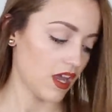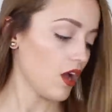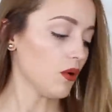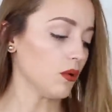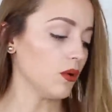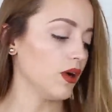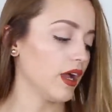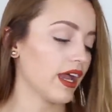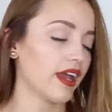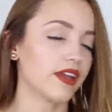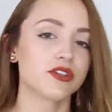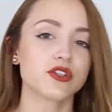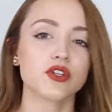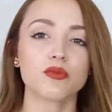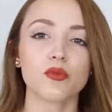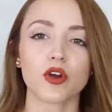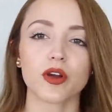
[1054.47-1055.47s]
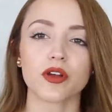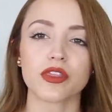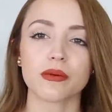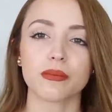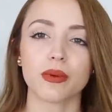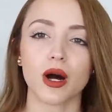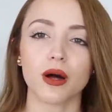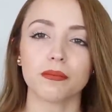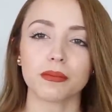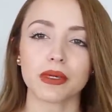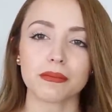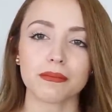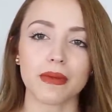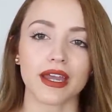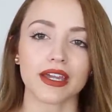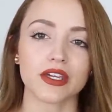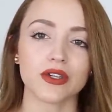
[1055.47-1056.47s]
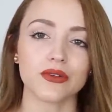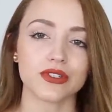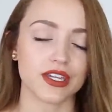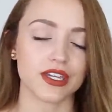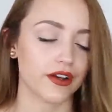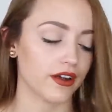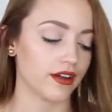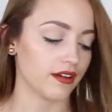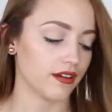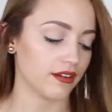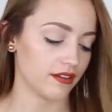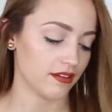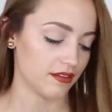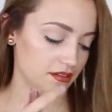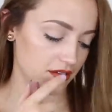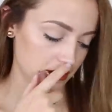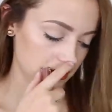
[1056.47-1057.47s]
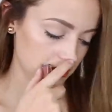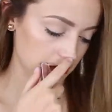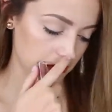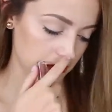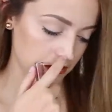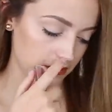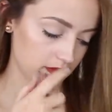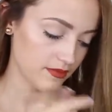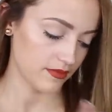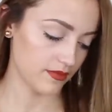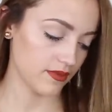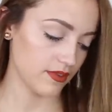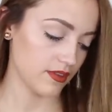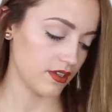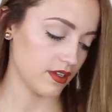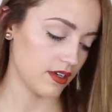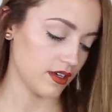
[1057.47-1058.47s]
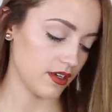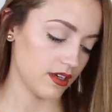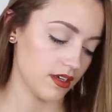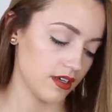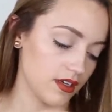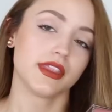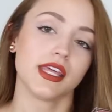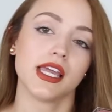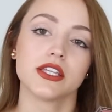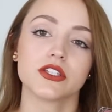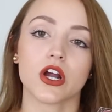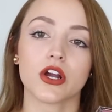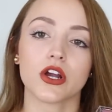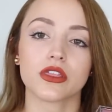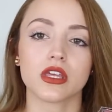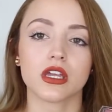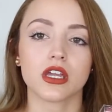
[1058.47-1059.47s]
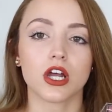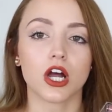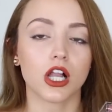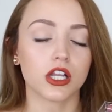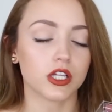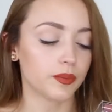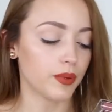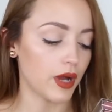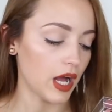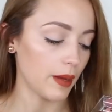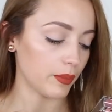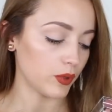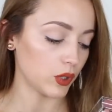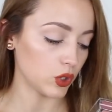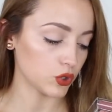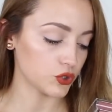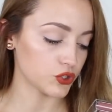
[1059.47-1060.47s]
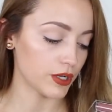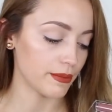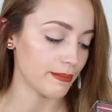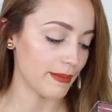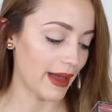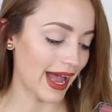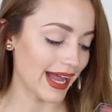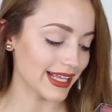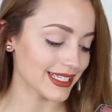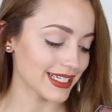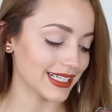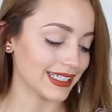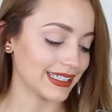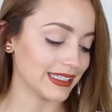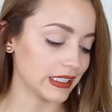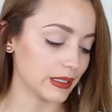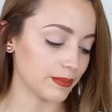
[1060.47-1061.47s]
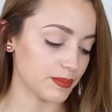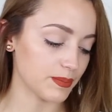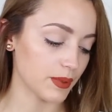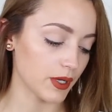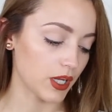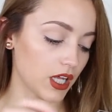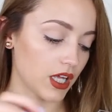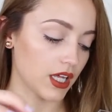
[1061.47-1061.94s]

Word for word: Oh, I had two more of the Balm Meet Matte Hues here. Hmm. These are the ColourPop Ultra Matte Lip.